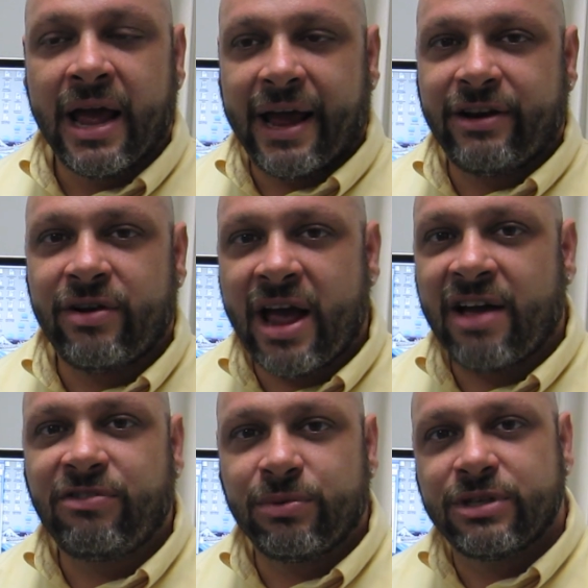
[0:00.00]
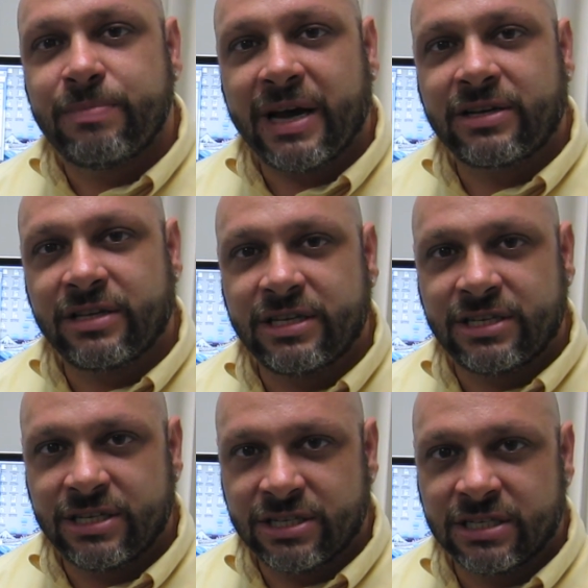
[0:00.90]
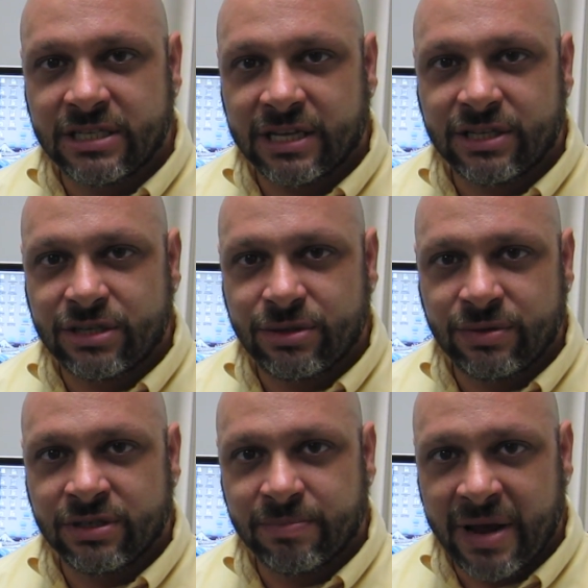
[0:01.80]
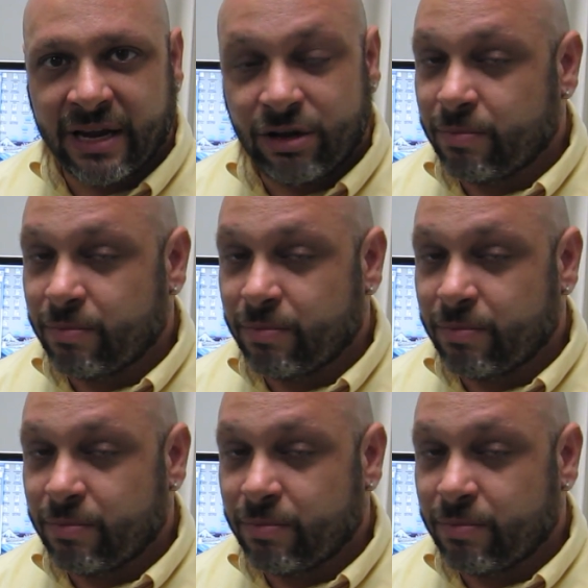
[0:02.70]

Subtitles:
And you have to respect the decisions that the students make.